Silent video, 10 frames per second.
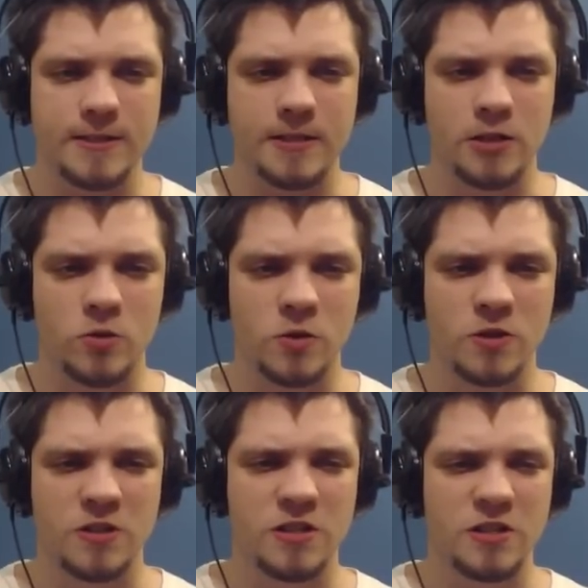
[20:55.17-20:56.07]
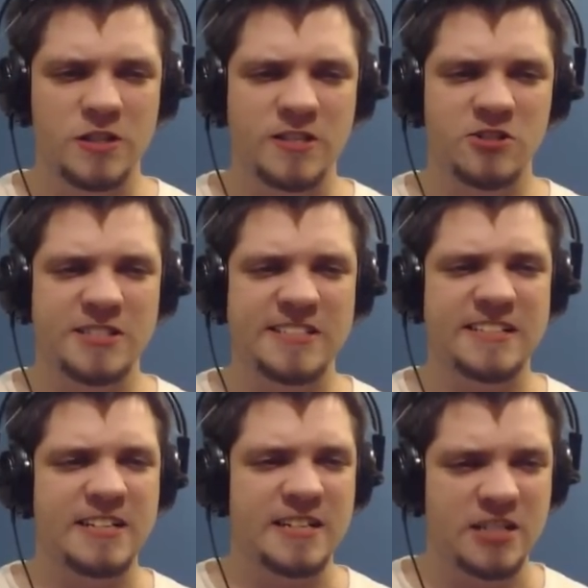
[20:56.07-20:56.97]
Oh! You're...
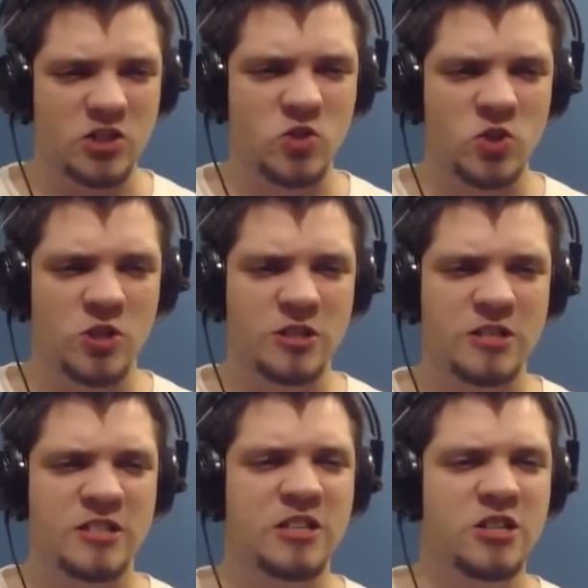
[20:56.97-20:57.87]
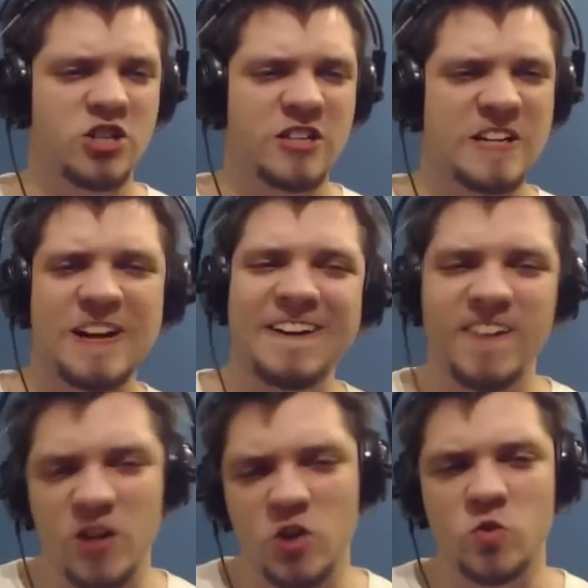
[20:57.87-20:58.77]
Ooh! You're...
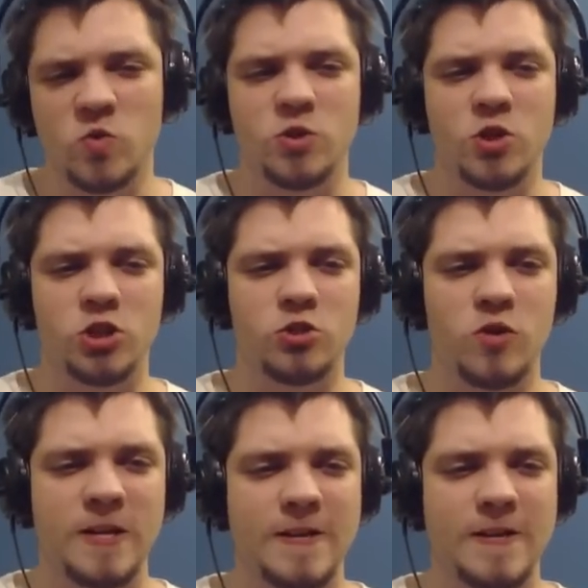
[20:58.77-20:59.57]
Ooh, not doing